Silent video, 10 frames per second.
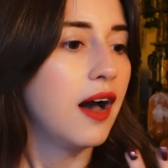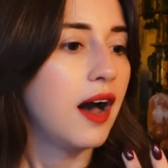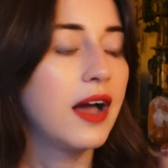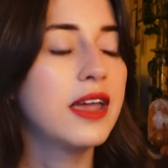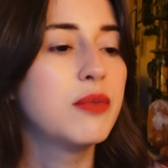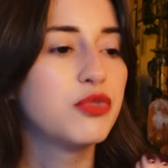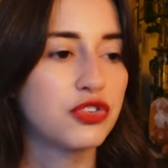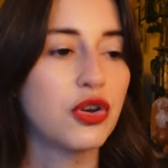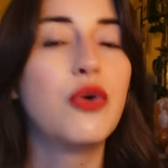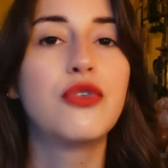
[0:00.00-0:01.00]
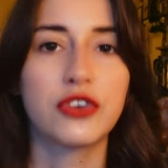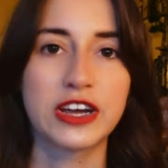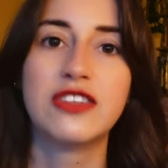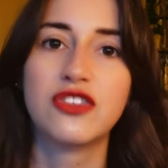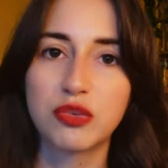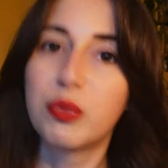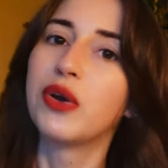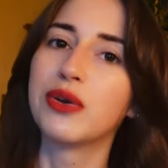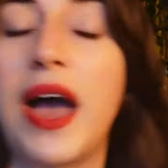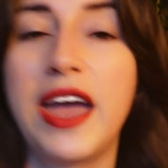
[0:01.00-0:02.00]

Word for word: I am so freaking spoiled.